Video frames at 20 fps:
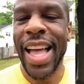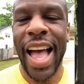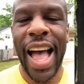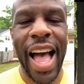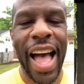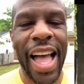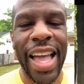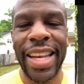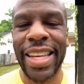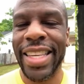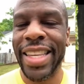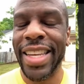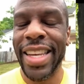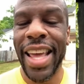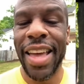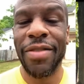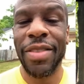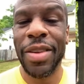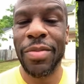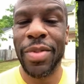I didn't
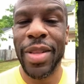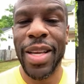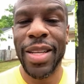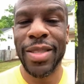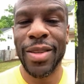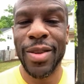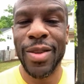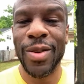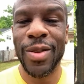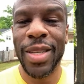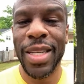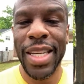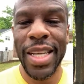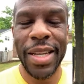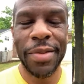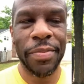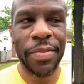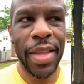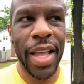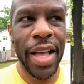have any plans on using
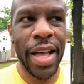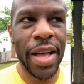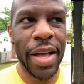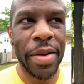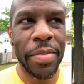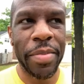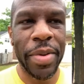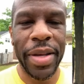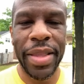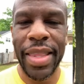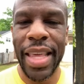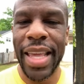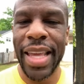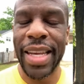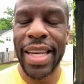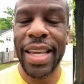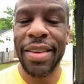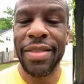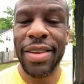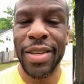it, but they
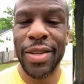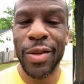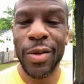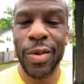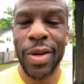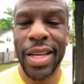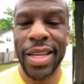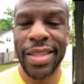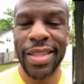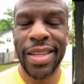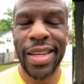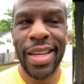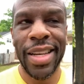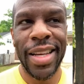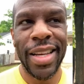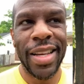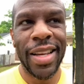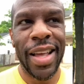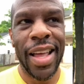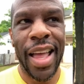had given it to us,
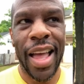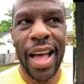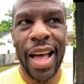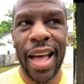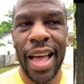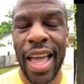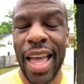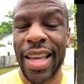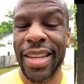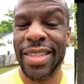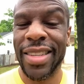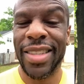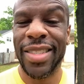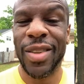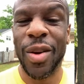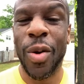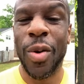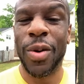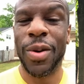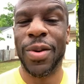asked us
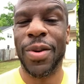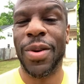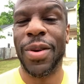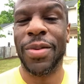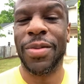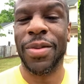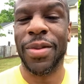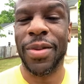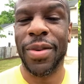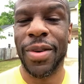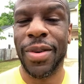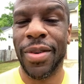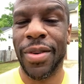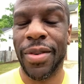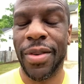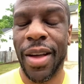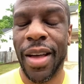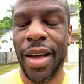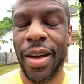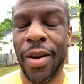to hold on
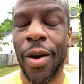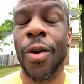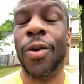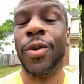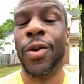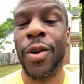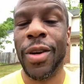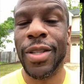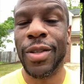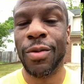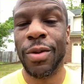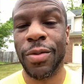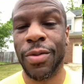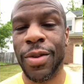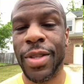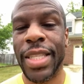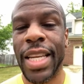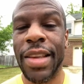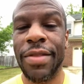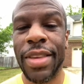to it
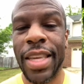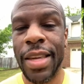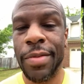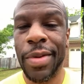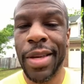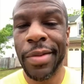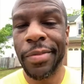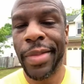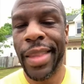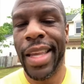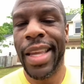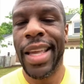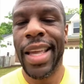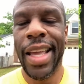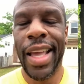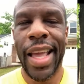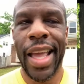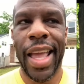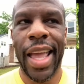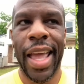for safekeeping,
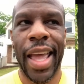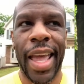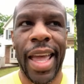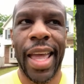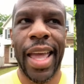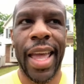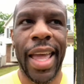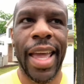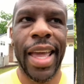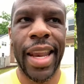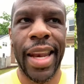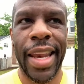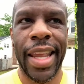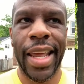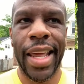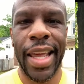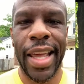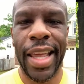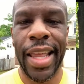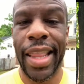and
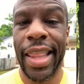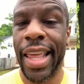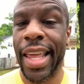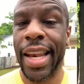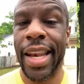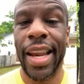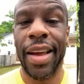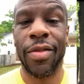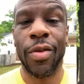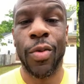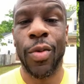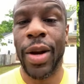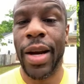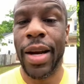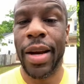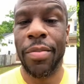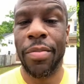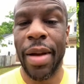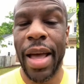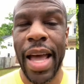they never
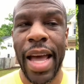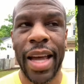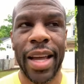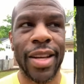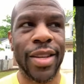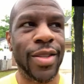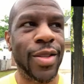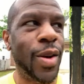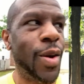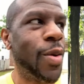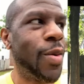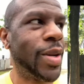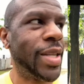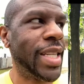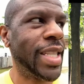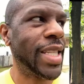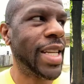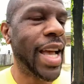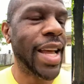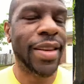wanted it back. So it
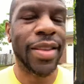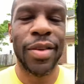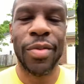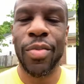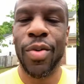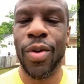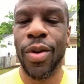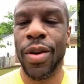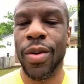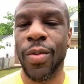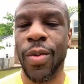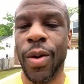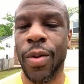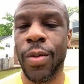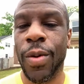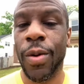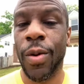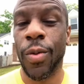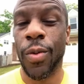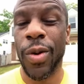just got to the point where
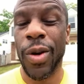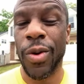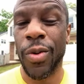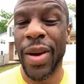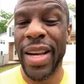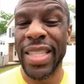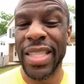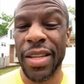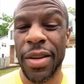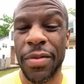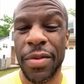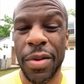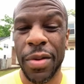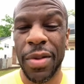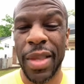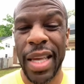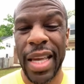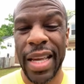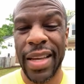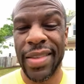we were rearranging a few
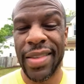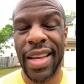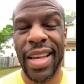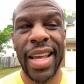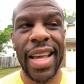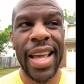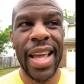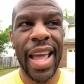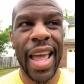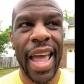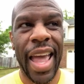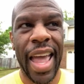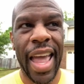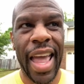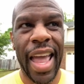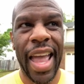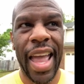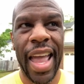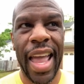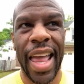things,
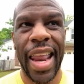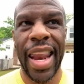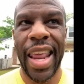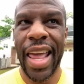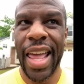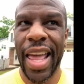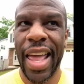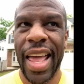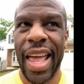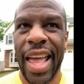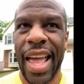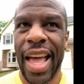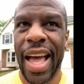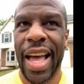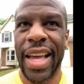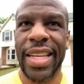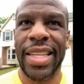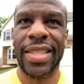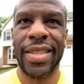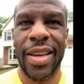and
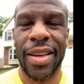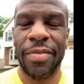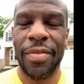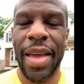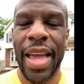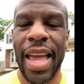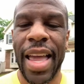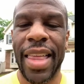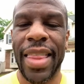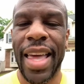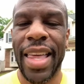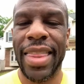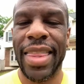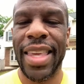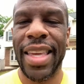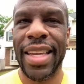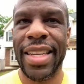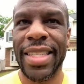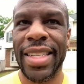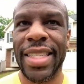I just thought, man, that
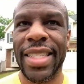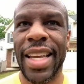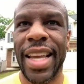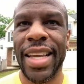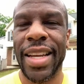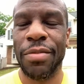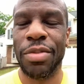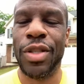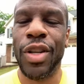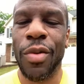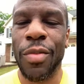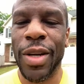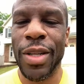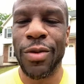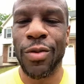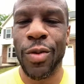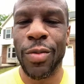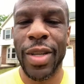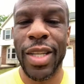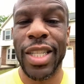thing is just taking up so
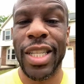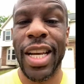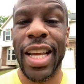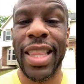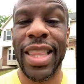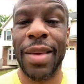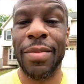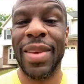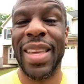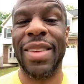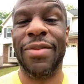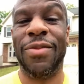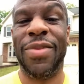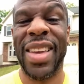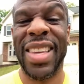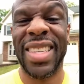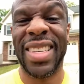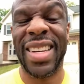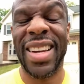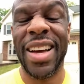much room in the shed. Let me
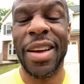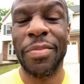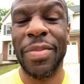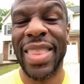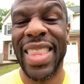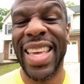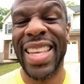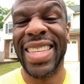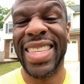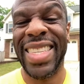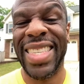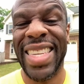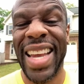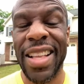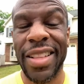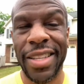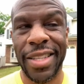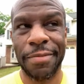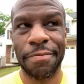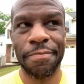fix it up and then
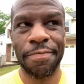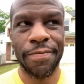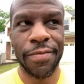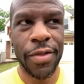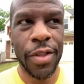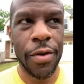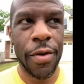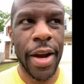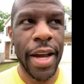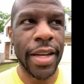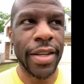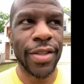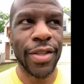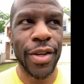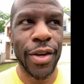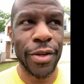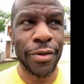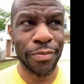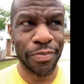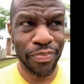sell it, right?
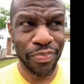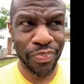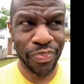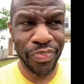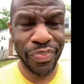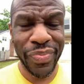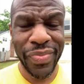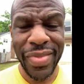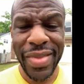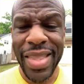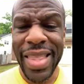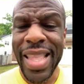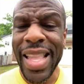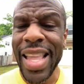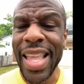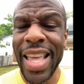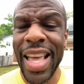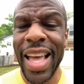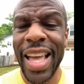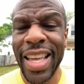So
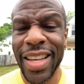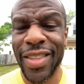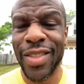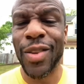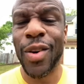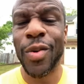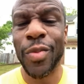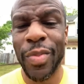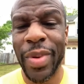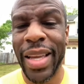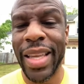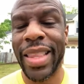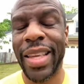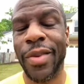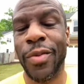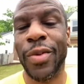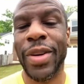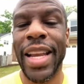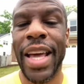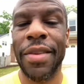it's so big that
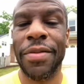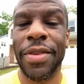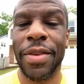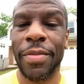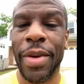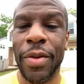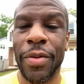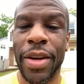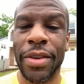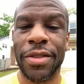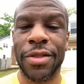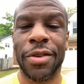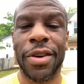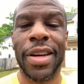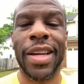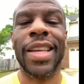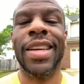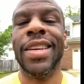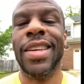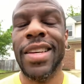it would not fit in my wife's
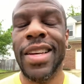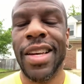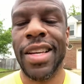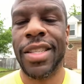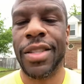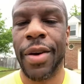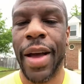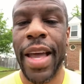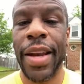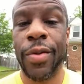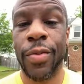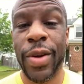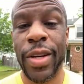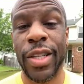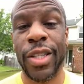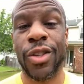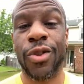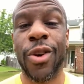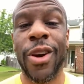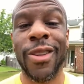truck. So I had to rent a
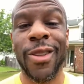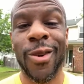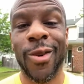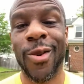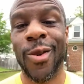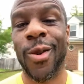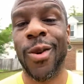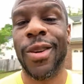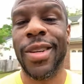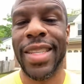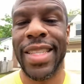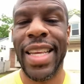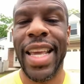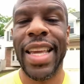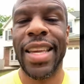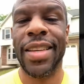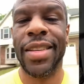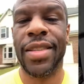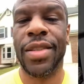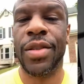trailer in order to
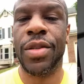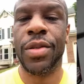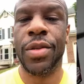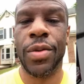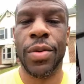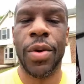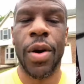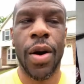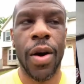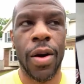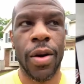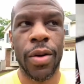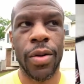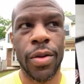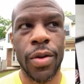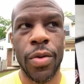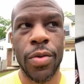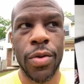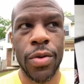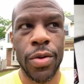take it to our
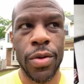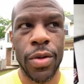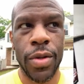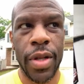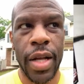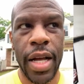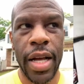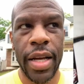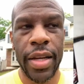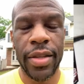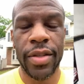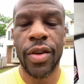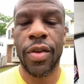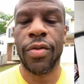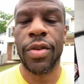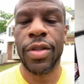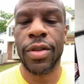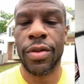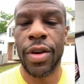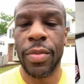local
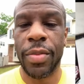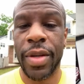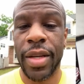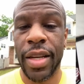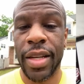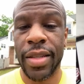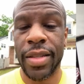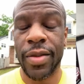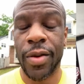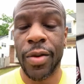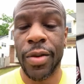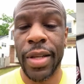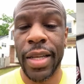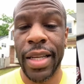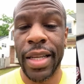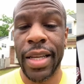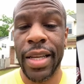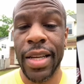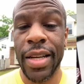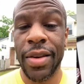servicer up in
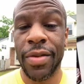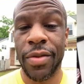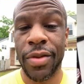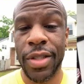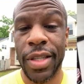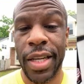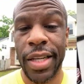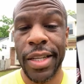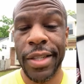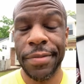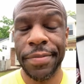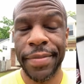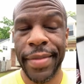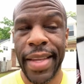Sterling, Virginia.